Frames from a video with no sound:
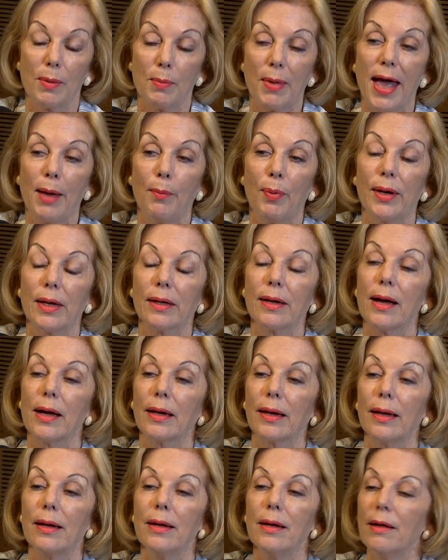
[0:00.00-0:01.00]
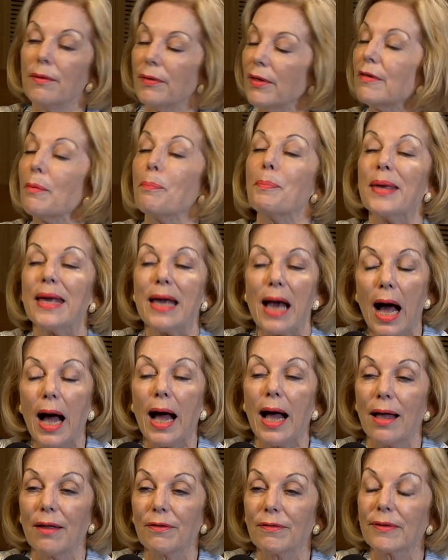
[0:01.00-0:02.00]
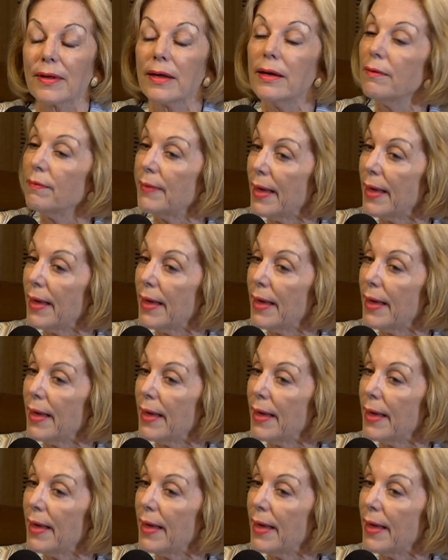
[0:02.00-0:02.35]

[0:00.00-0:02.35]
hand-painted colour, that's a big ask.